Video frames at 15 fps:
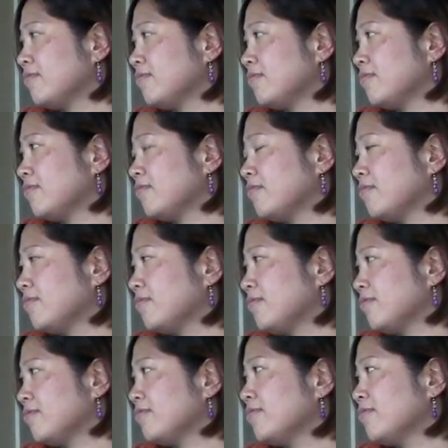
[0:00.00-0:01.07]

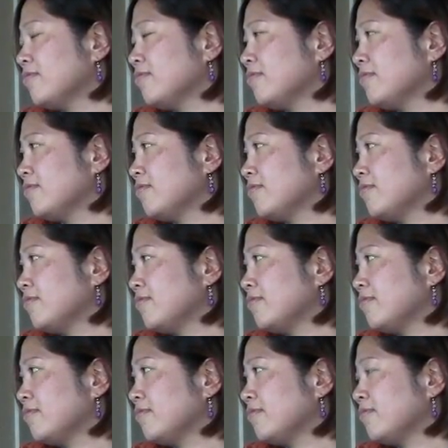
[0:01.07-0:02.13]

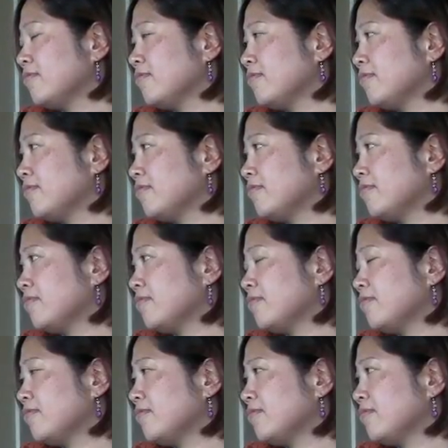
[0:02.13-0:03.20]

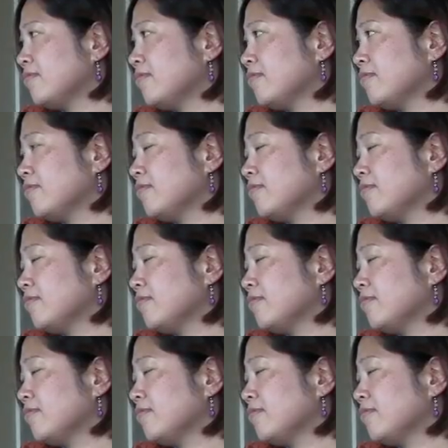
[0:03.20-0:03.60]
[no speech]